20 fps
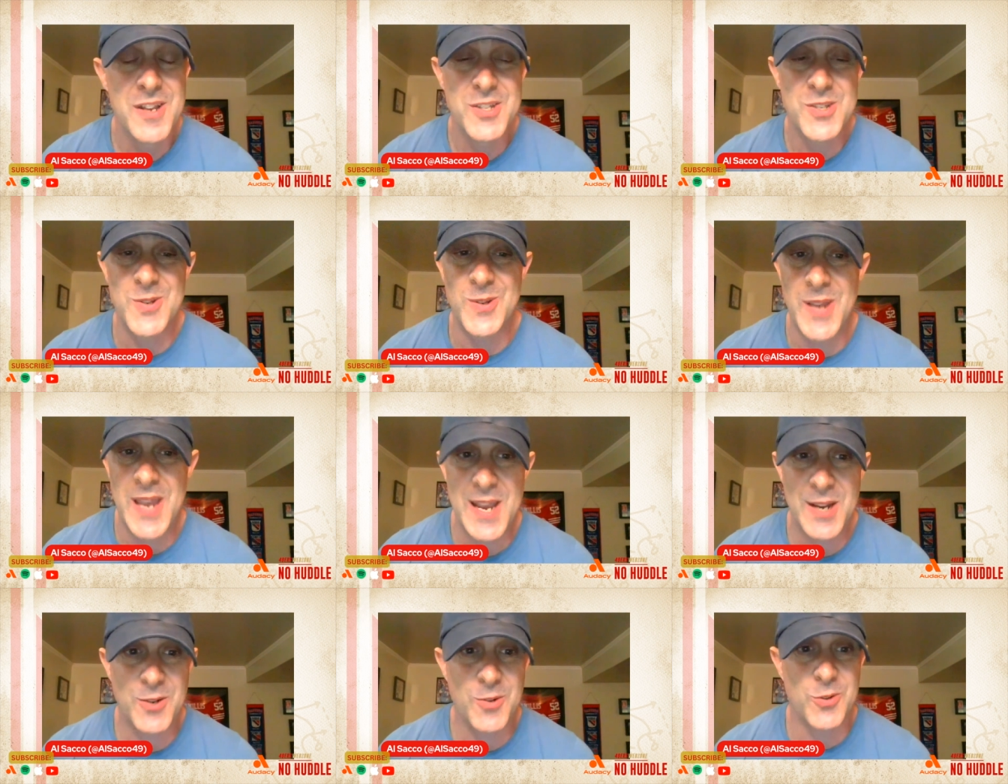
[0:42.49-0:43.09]
So you
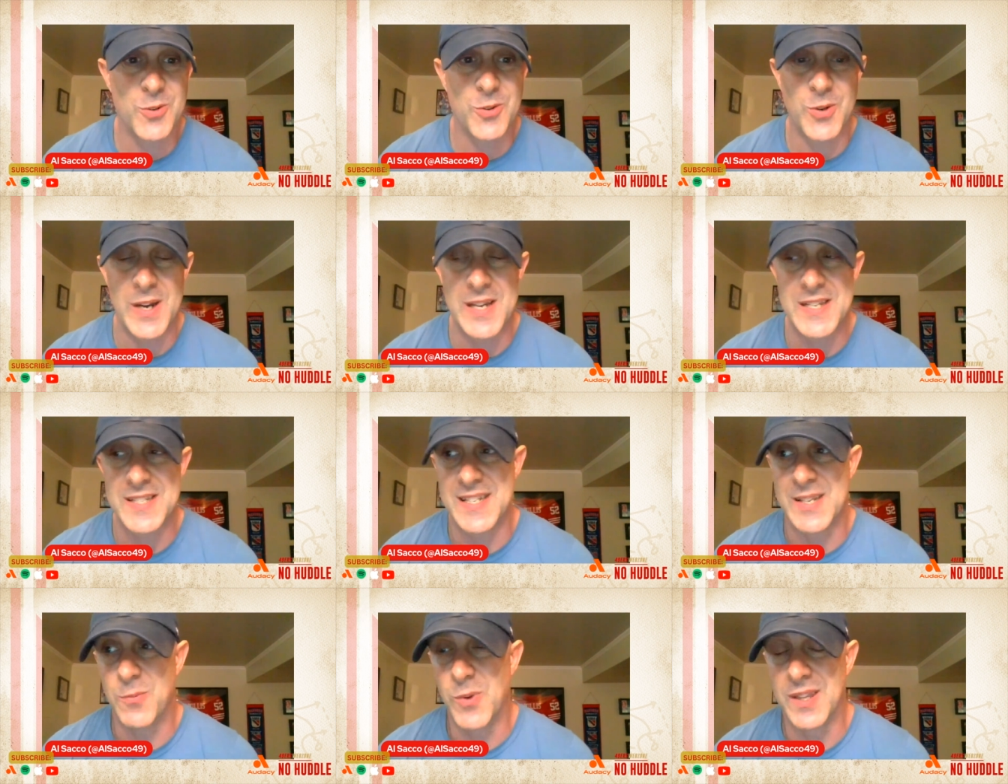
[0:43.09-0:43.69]
can't go
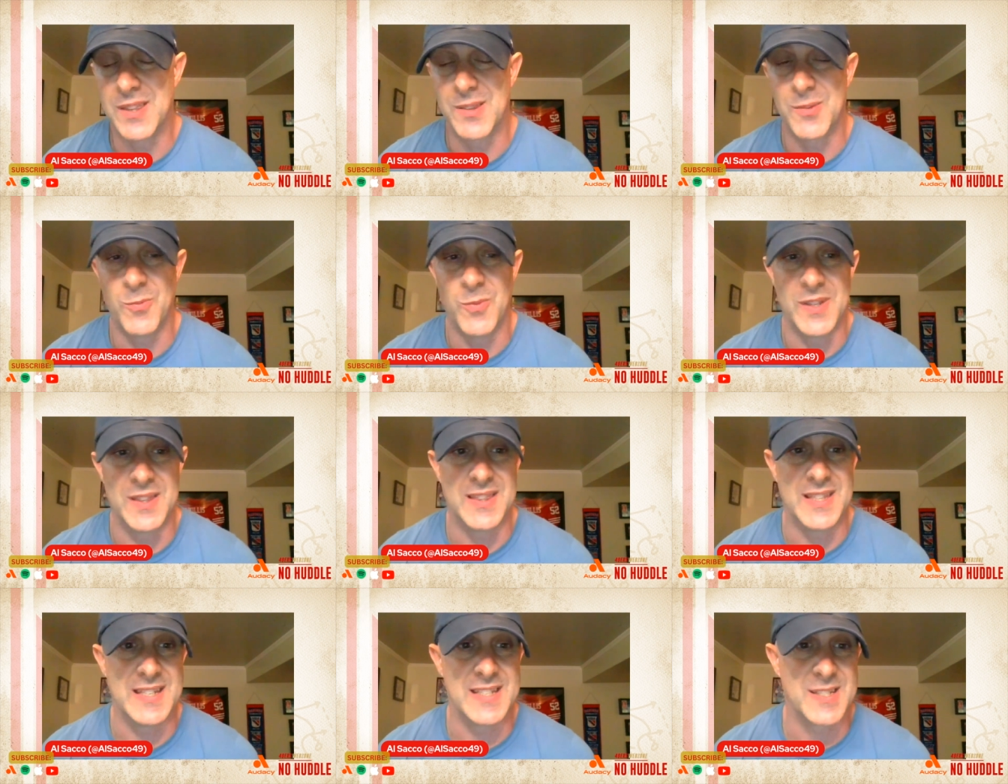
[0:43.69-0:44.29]
crazy with
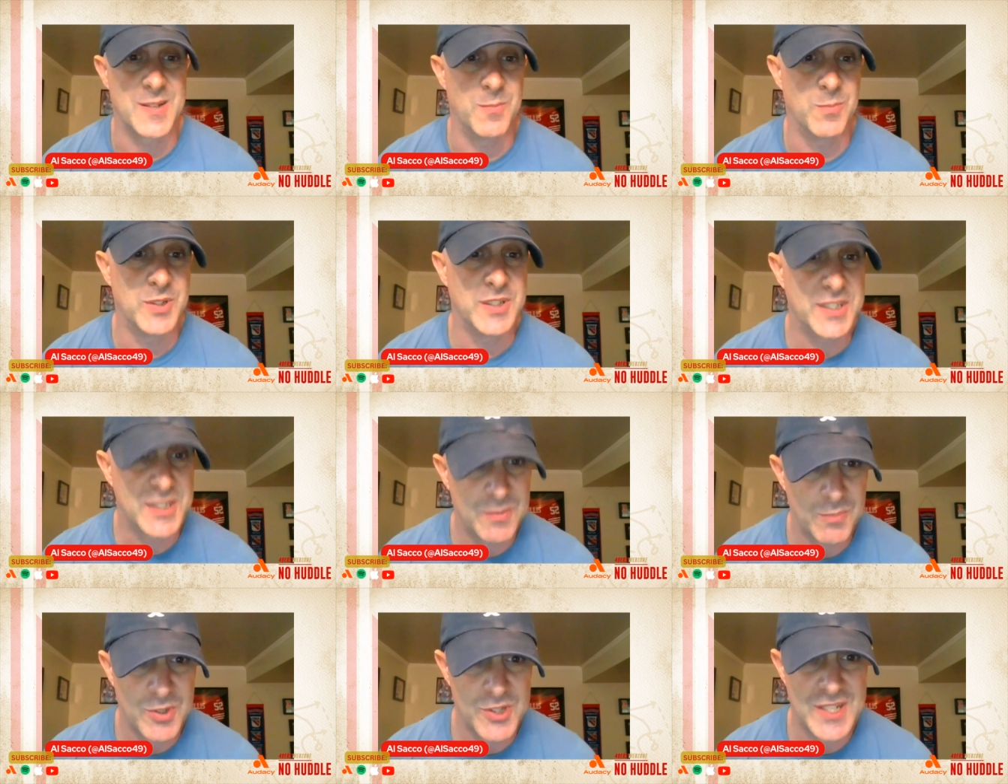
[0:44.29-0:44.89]
with these
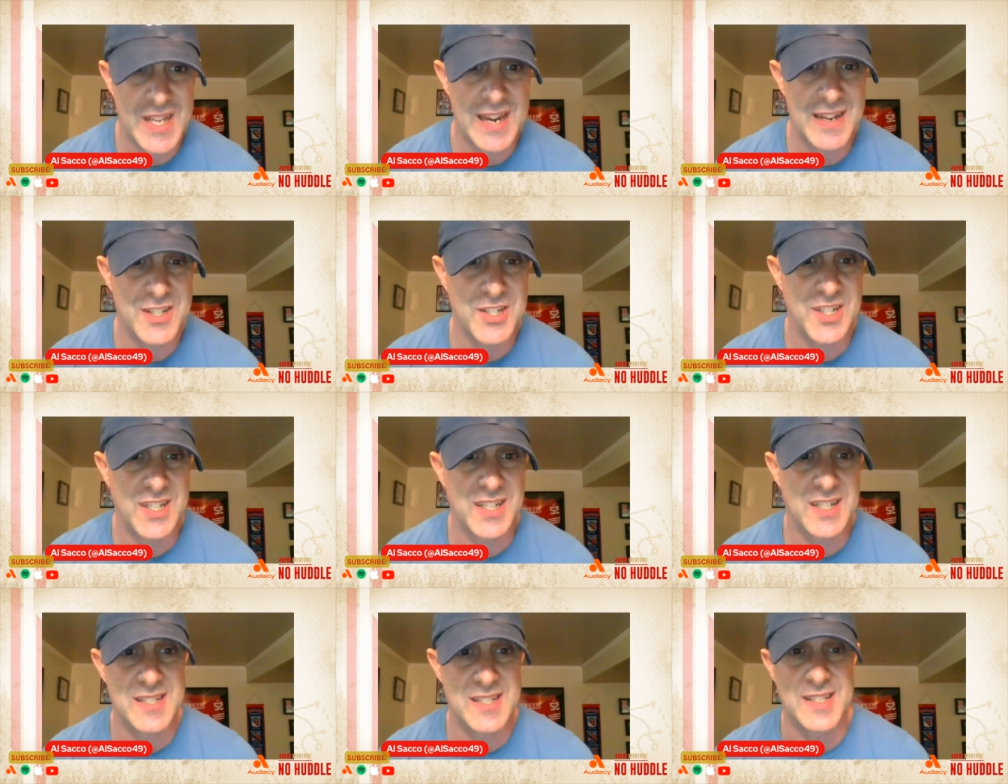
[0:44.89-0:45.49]
completion
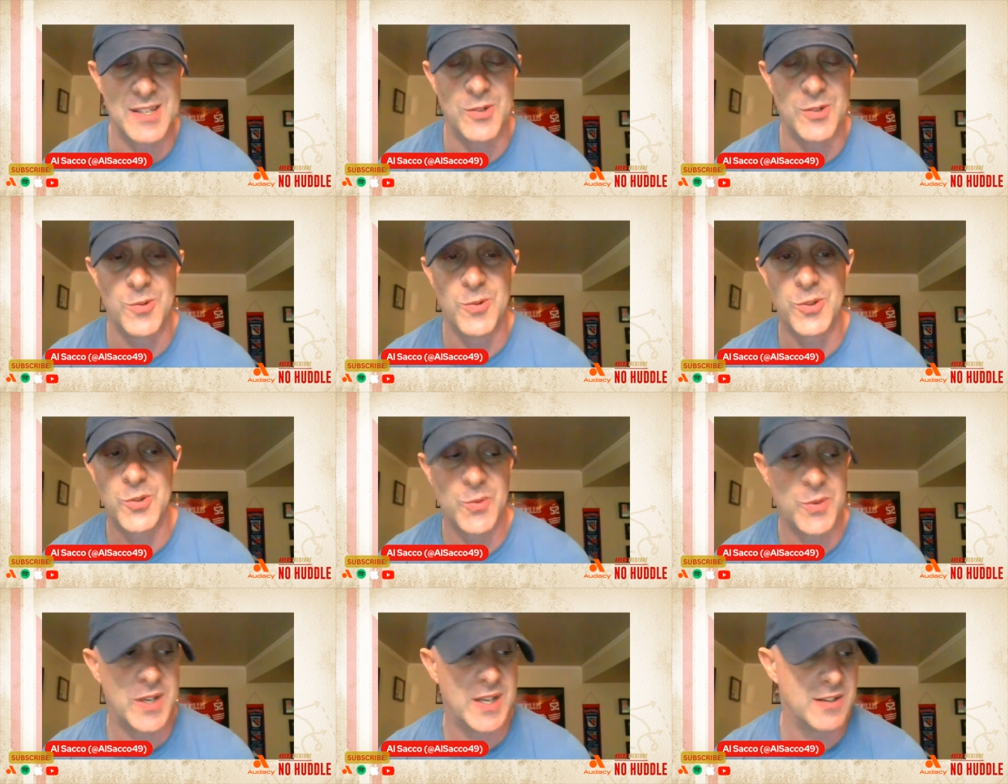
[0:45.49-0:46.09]
percentages and who
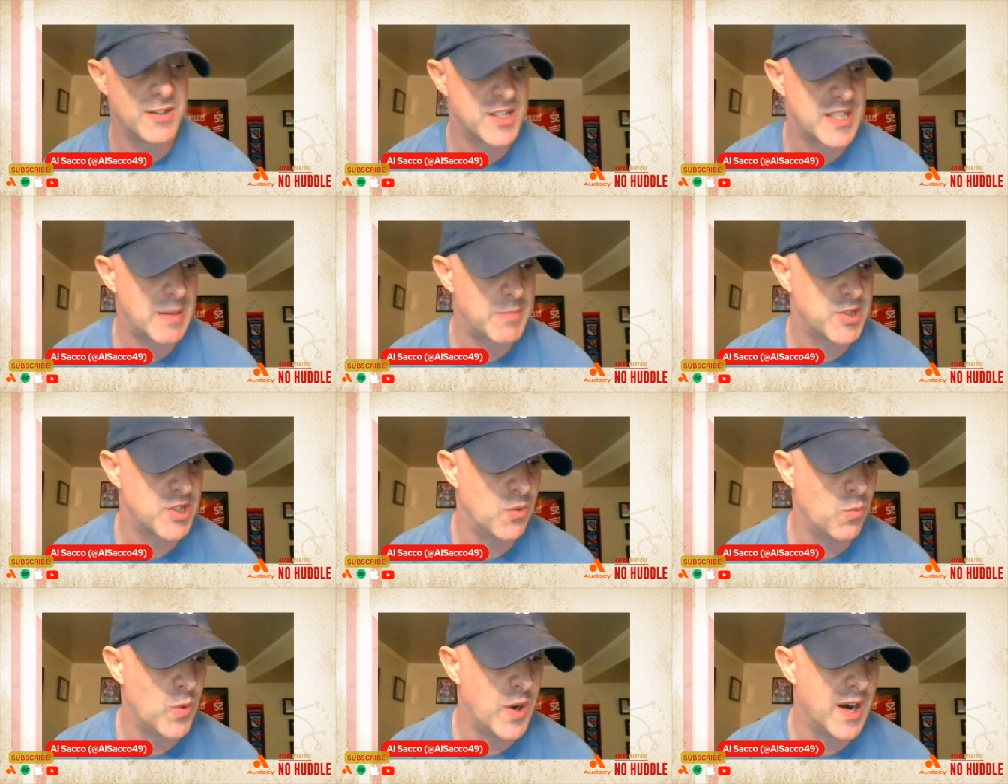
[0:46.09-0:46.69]
threw an
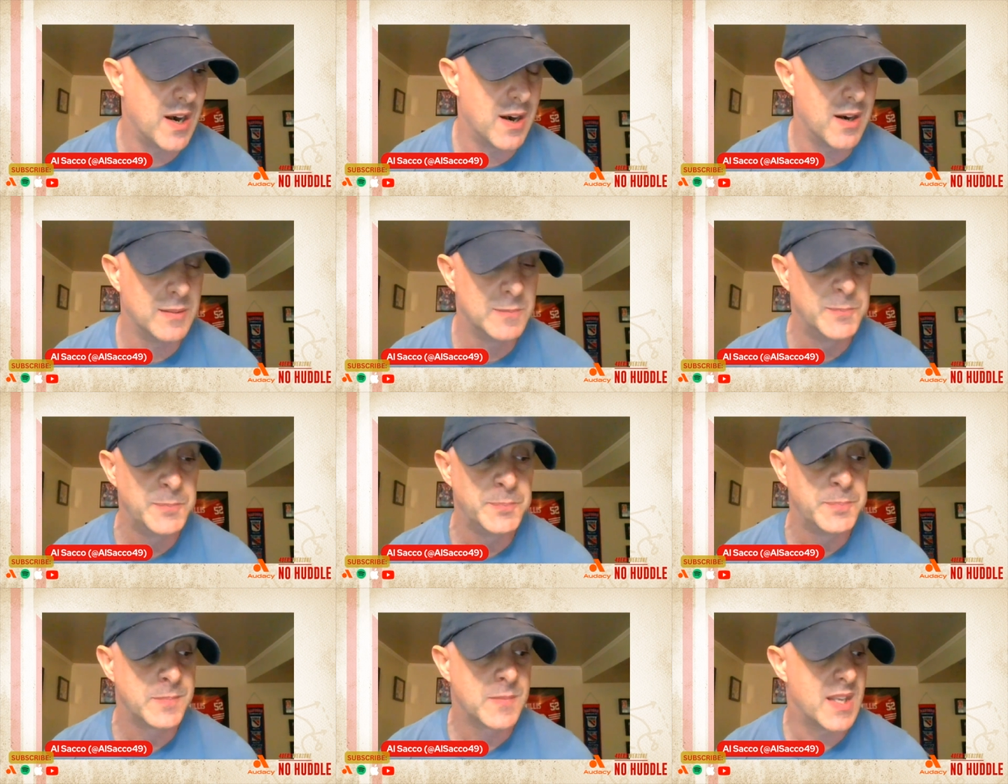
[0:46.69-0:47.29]
interception where
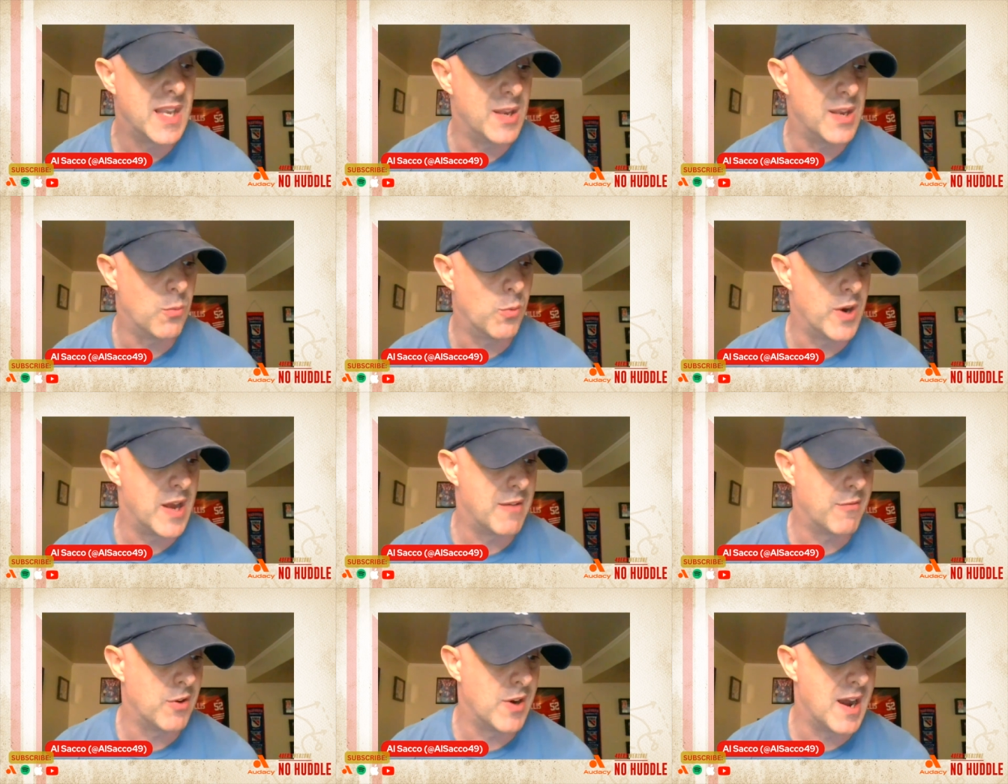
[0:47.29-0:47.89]
and
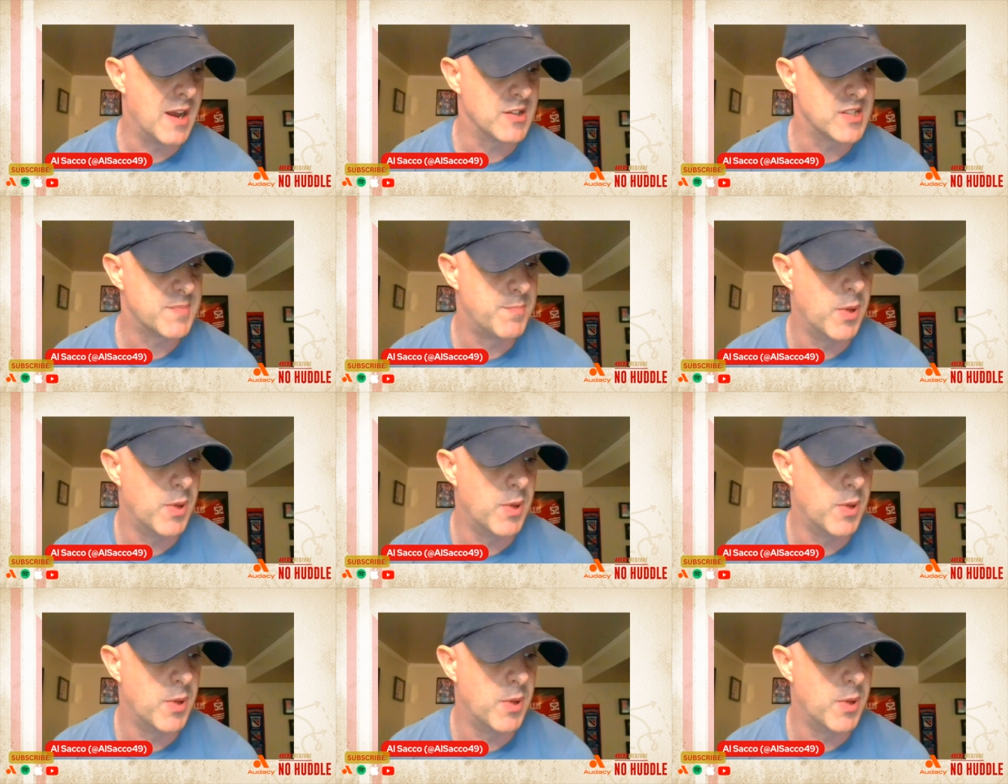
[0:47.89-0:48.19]
whatever else.